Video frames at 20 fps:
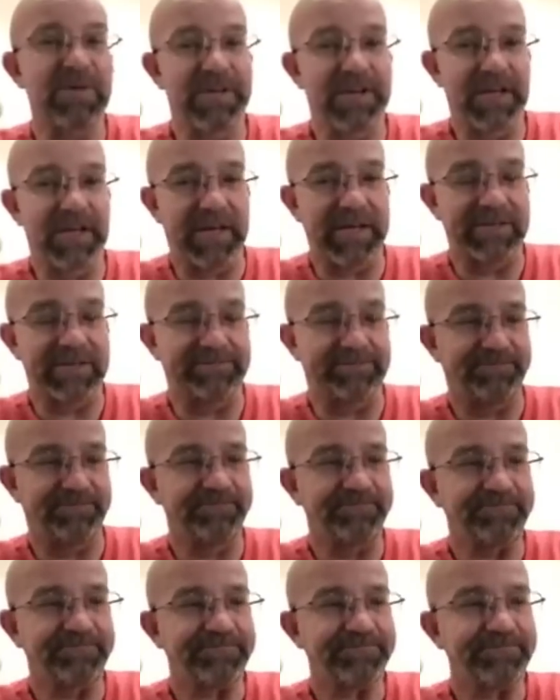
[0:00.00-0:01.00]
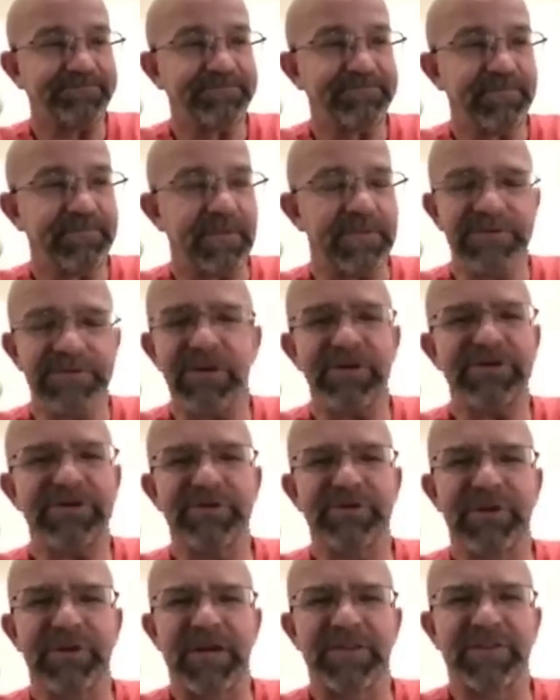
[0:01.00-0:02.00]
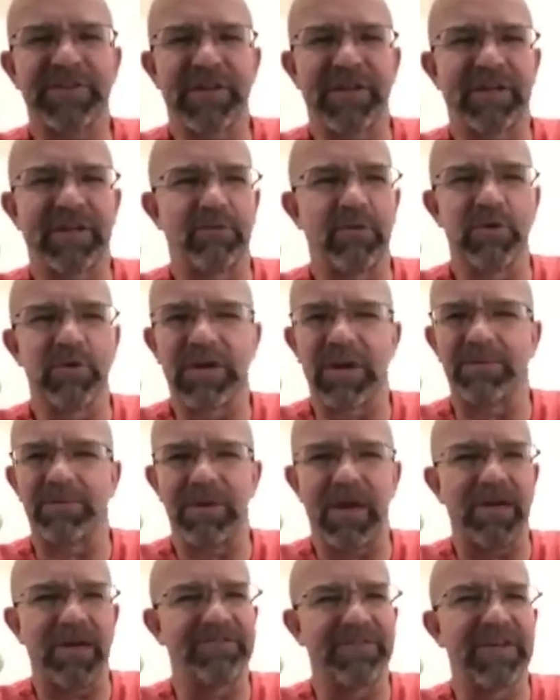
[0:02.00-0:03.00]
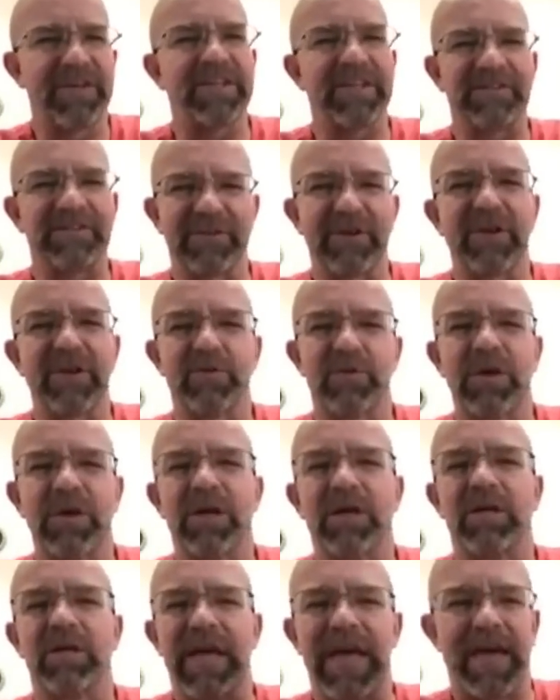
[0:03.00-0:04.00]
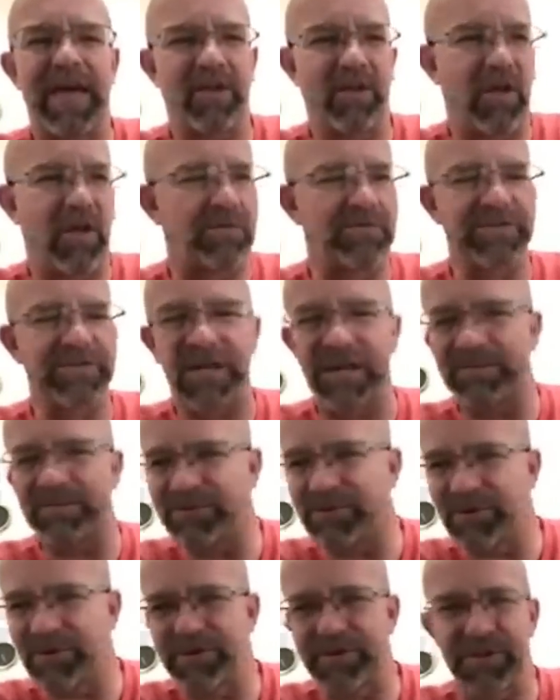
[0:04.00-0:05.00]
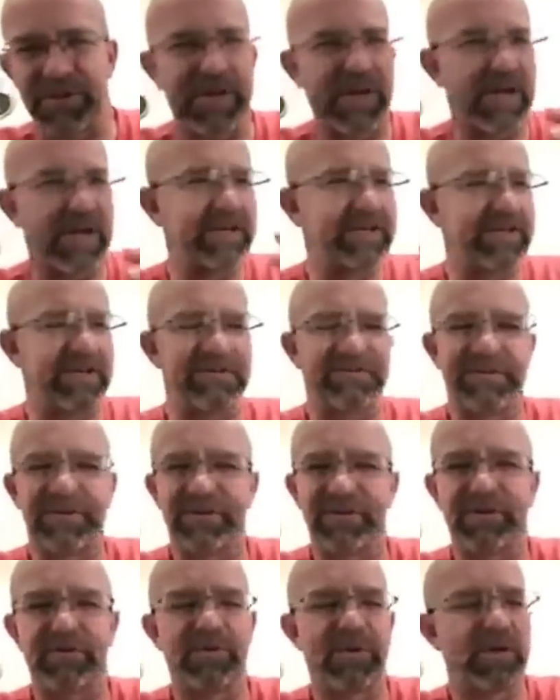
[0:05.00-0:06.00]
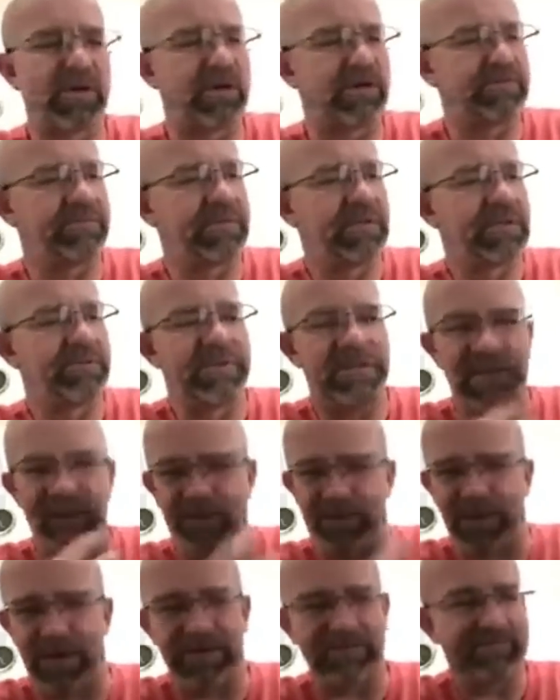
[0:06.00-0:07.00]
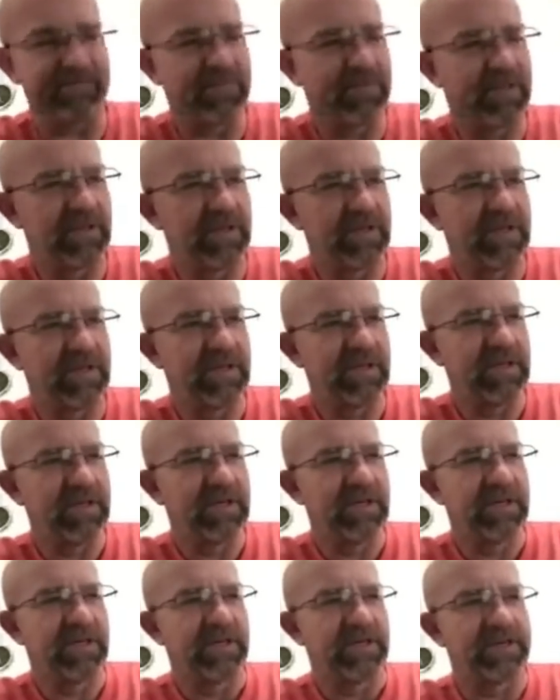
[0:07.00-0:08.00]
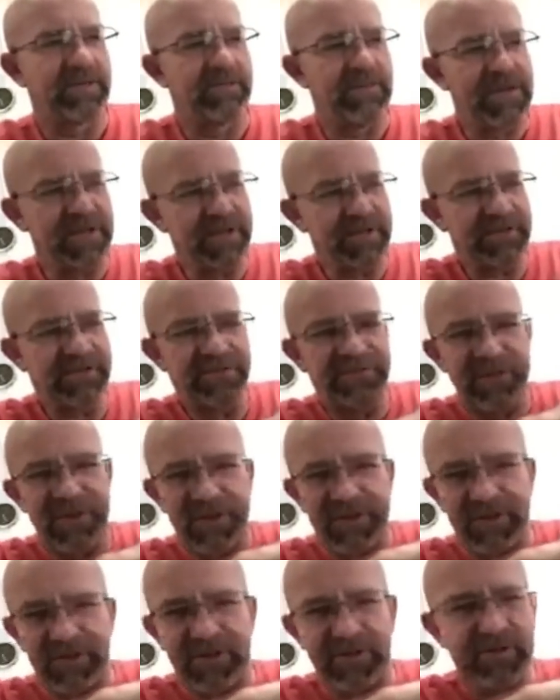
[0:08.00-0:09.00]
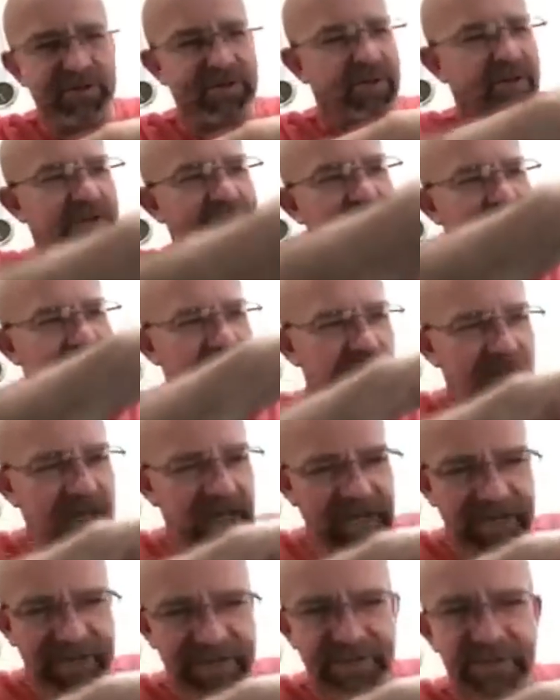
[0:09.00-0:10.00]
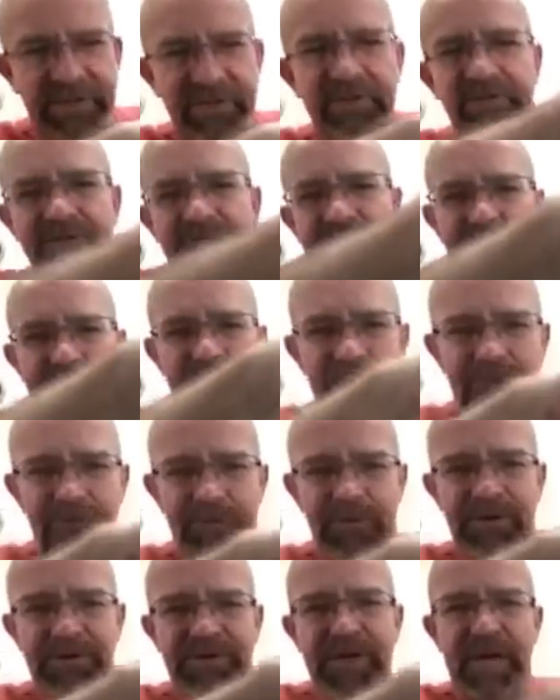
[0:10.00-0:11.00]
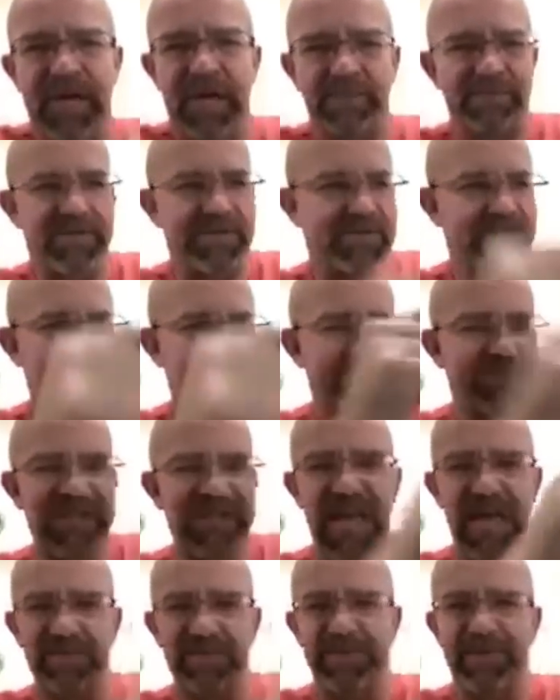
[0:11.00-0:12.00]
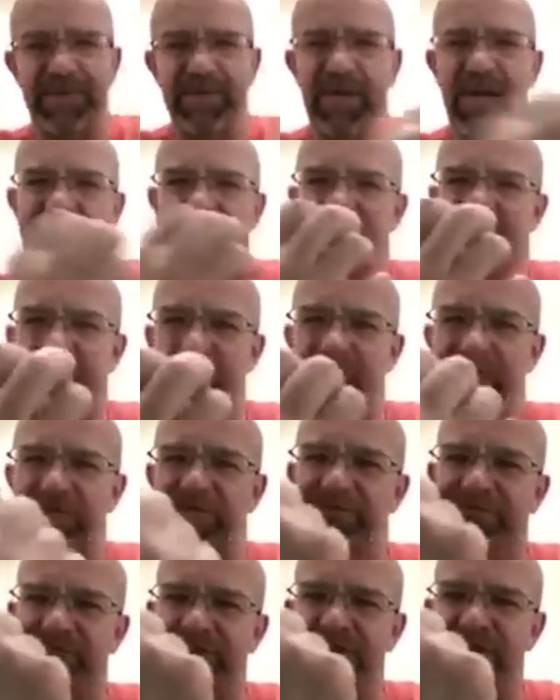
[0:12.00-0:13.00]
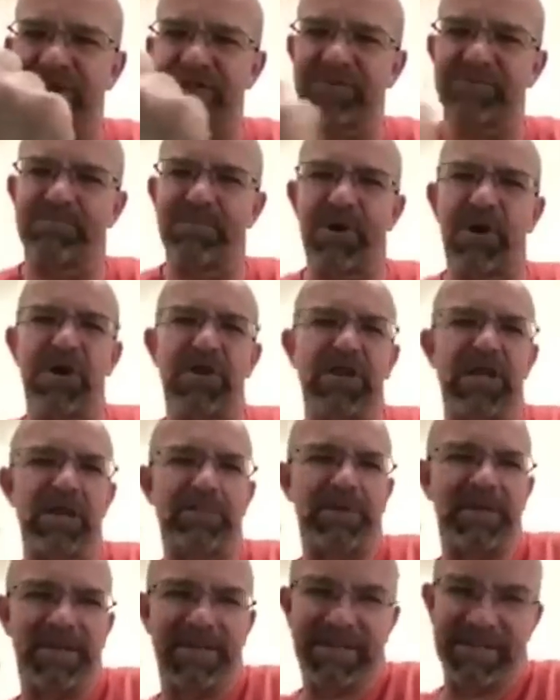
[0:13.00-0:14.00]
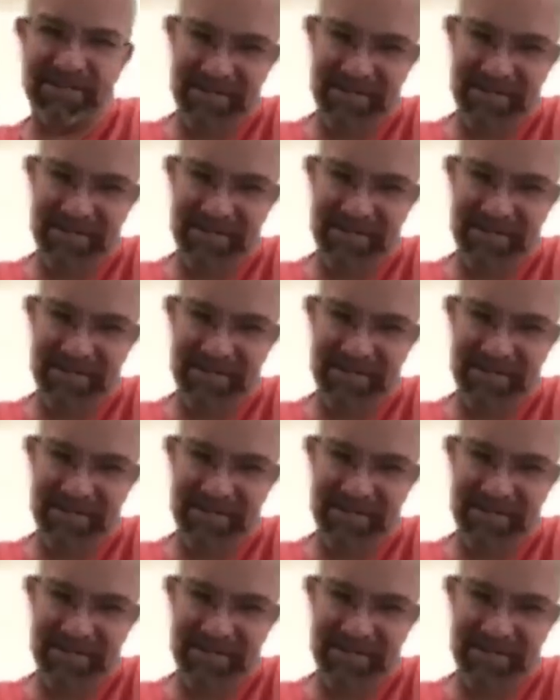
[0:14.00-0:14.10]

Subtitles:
Monday night. It was also a night that I woke up not feeling very well at all. I was up during the night, not feeling well. But anyway, the minute the finger underlined November three times, instead of tapping it, I saw a fist ball up and